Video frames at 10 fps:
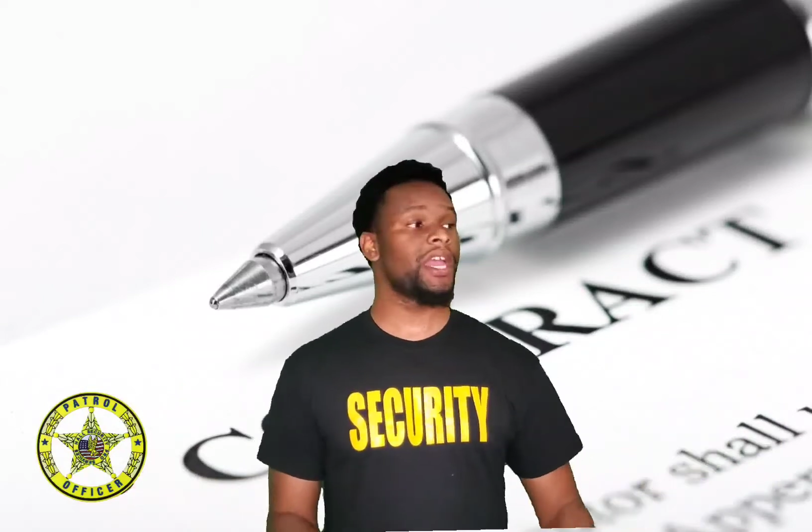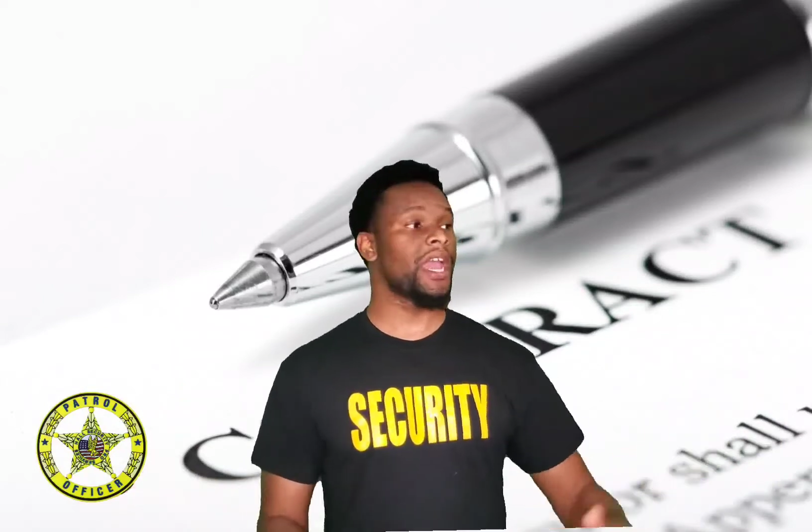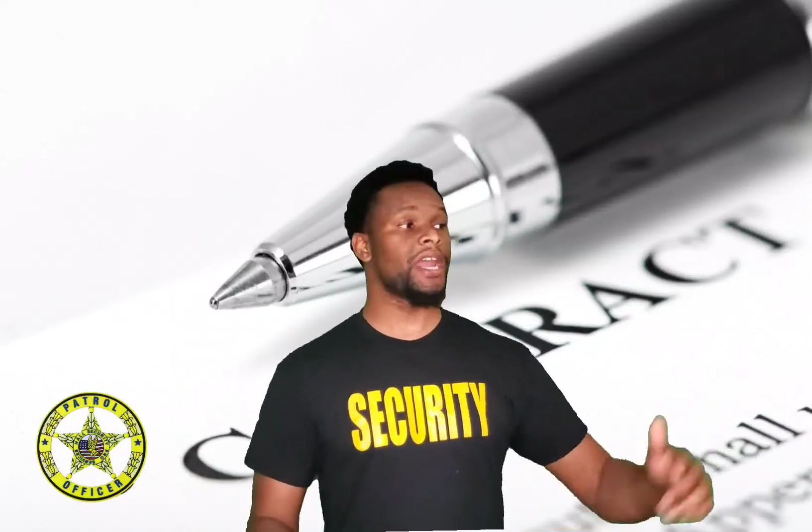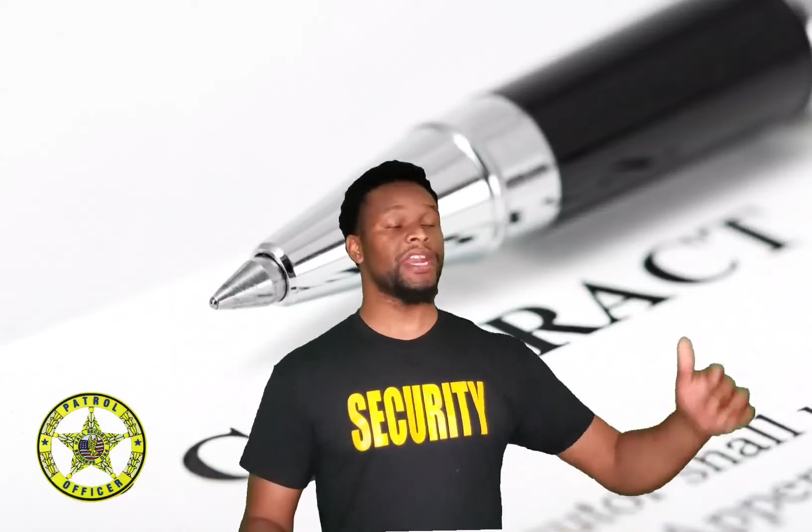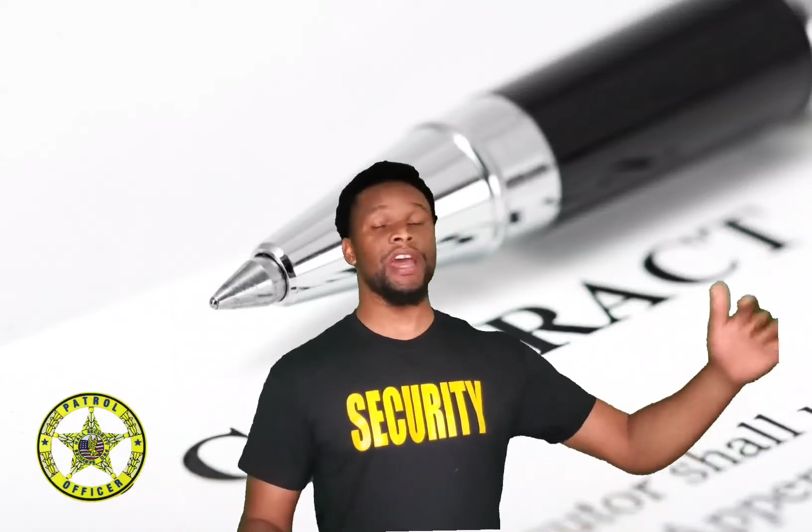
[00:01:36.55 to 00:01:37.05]

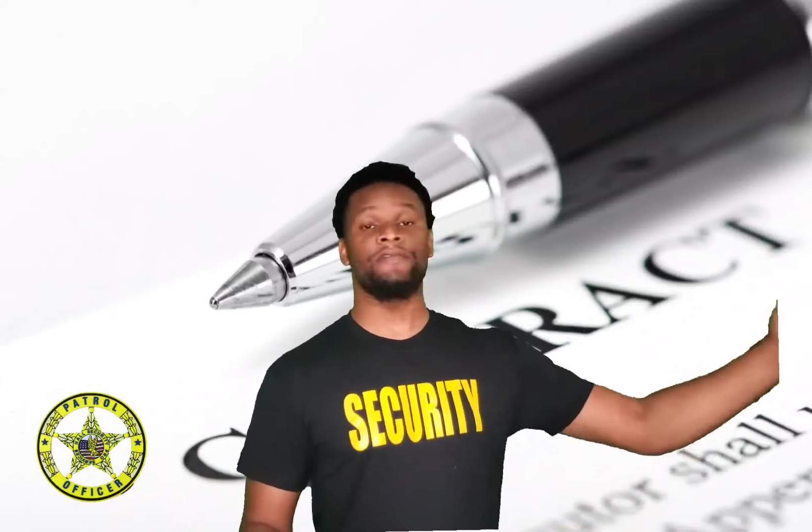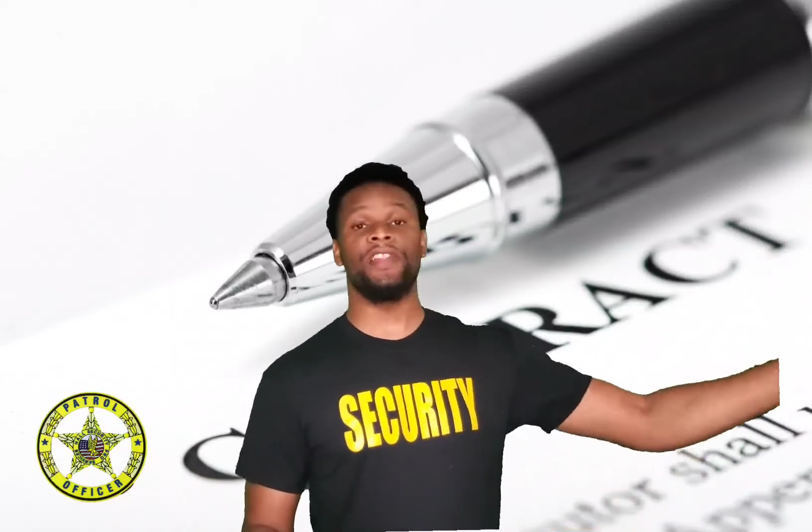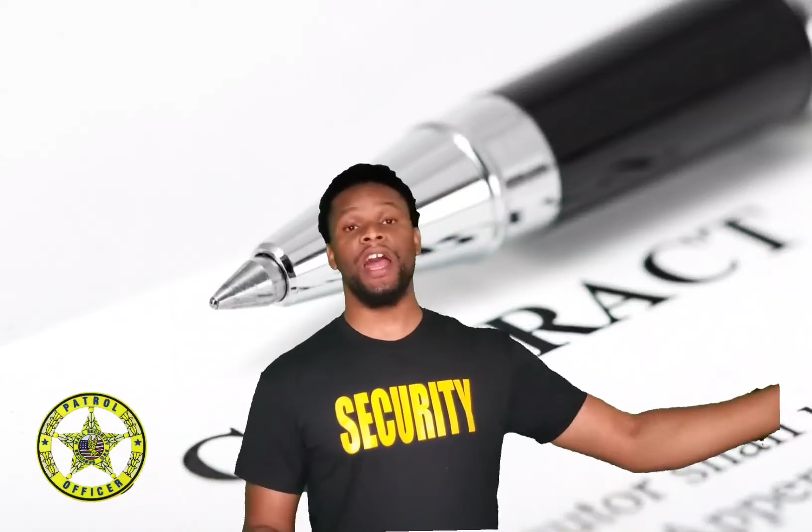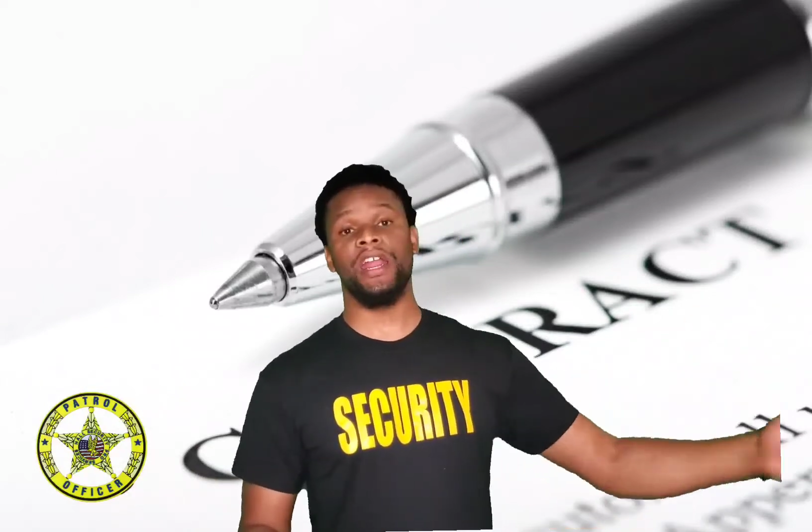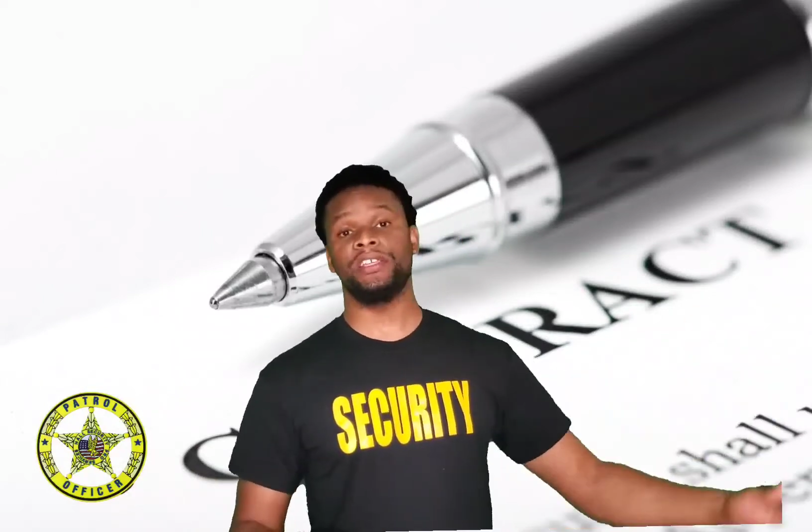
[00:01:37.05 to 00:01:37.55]
handing out
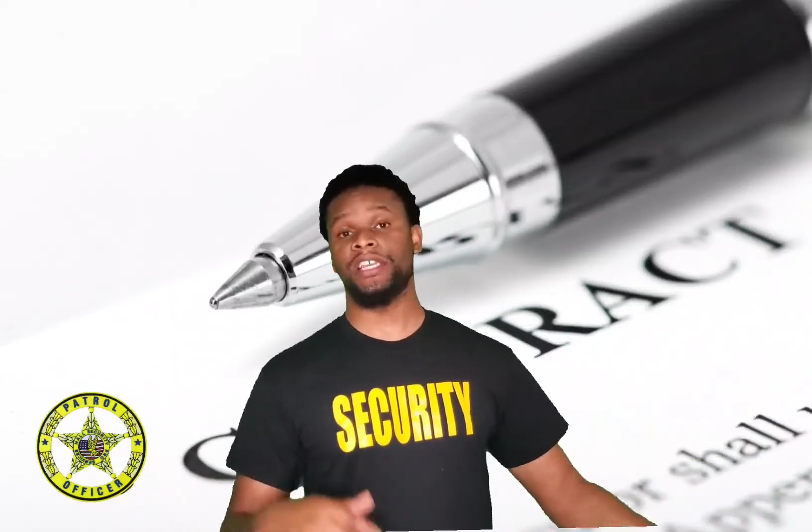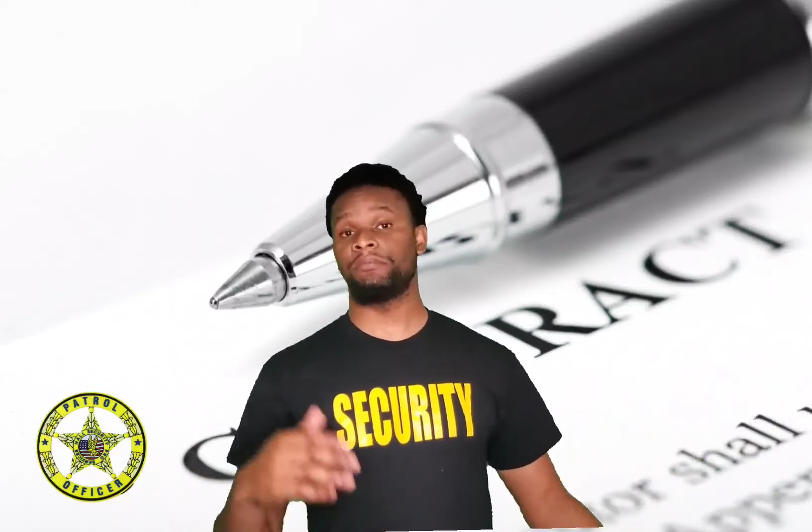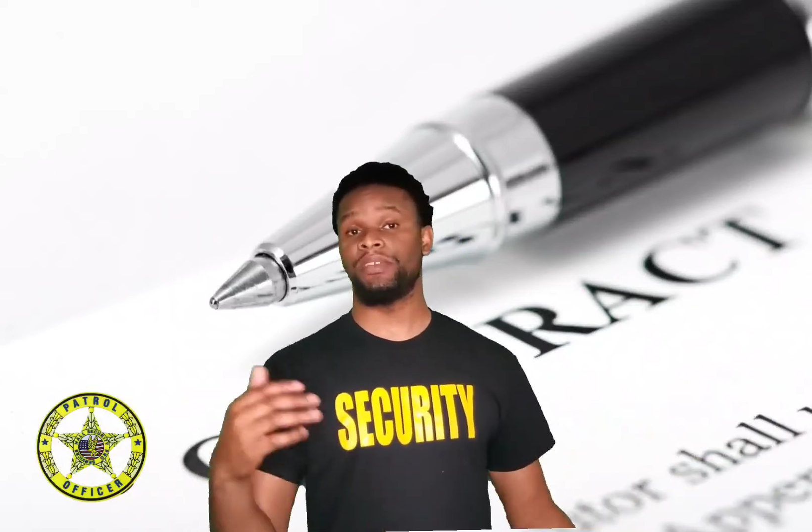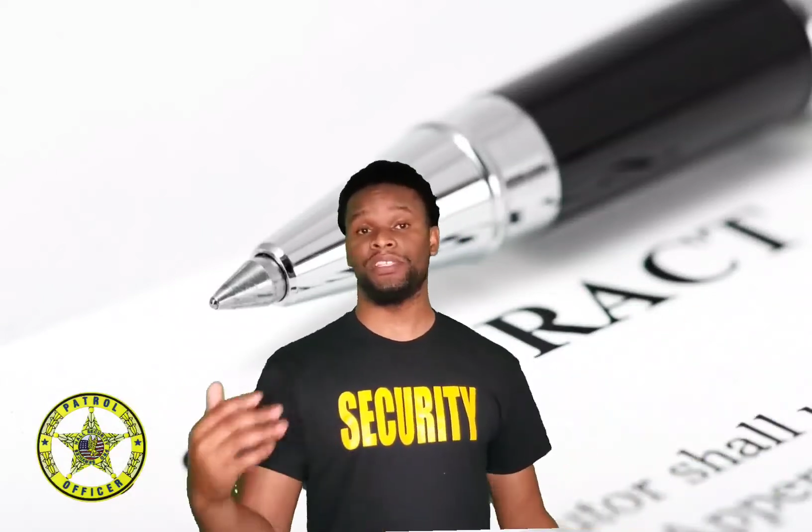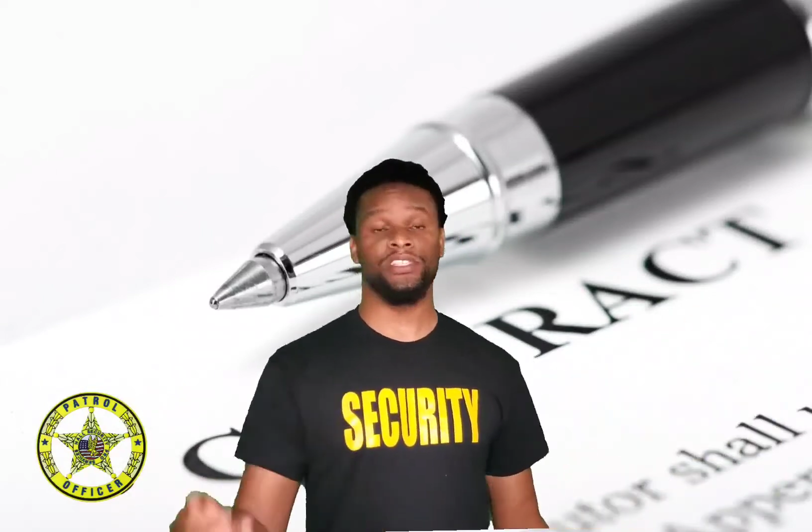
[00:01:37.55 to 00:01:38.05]
flyers
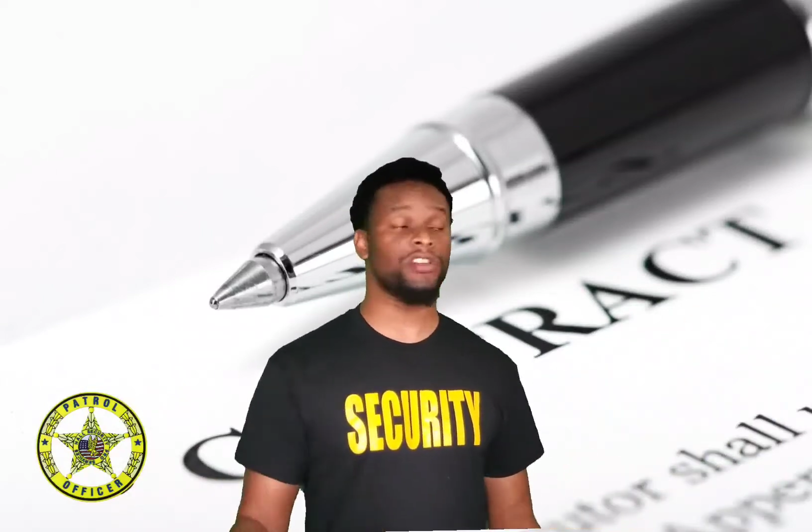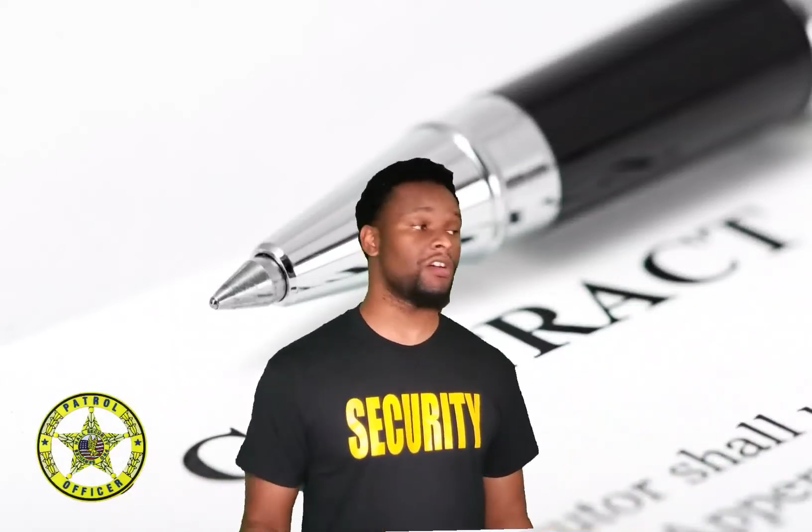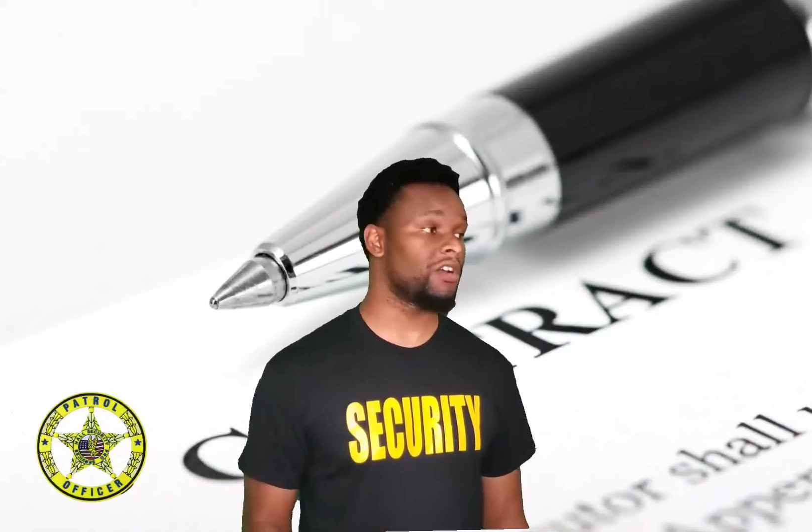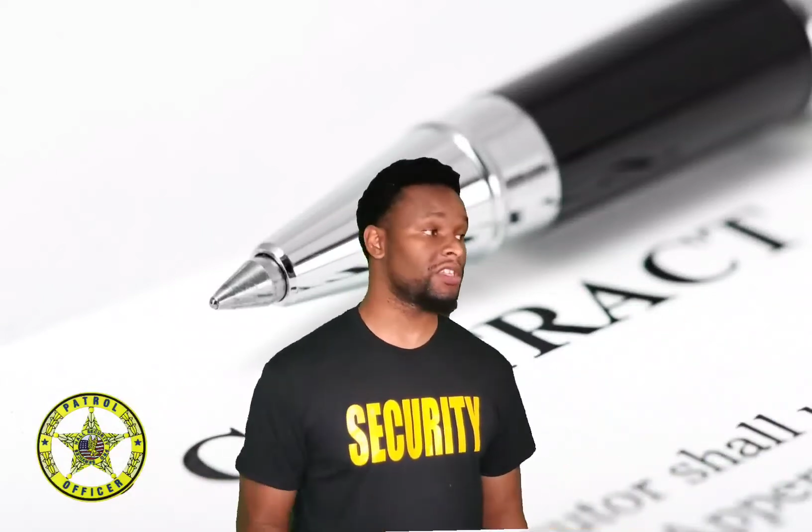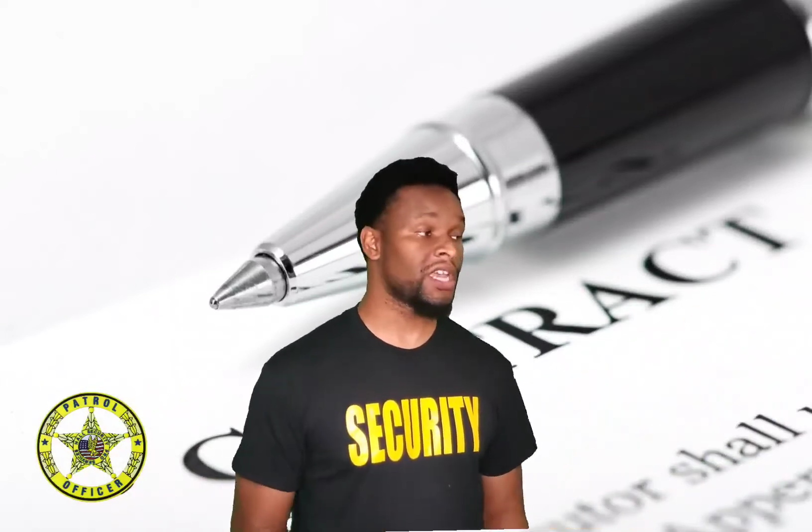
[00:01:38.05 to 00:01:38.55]
and business
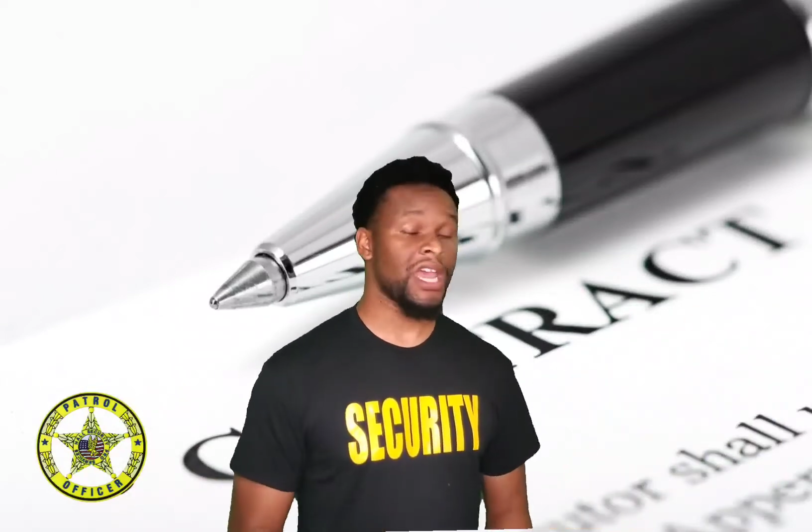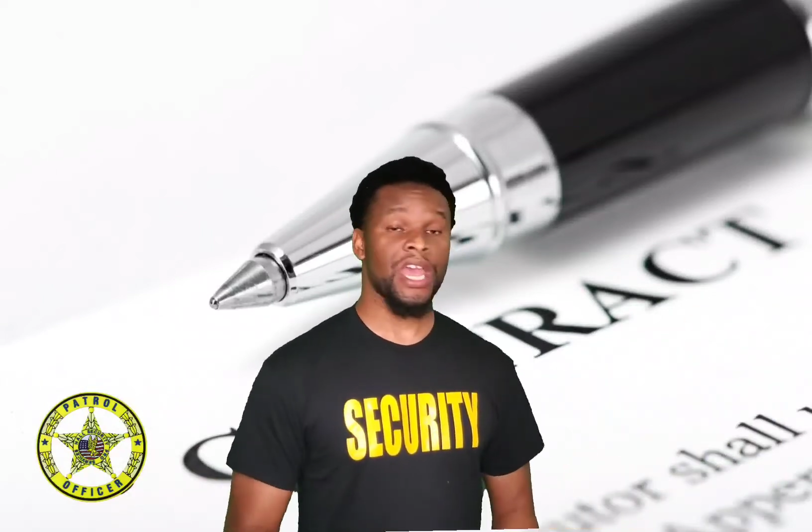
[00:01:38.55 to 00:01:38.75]
cards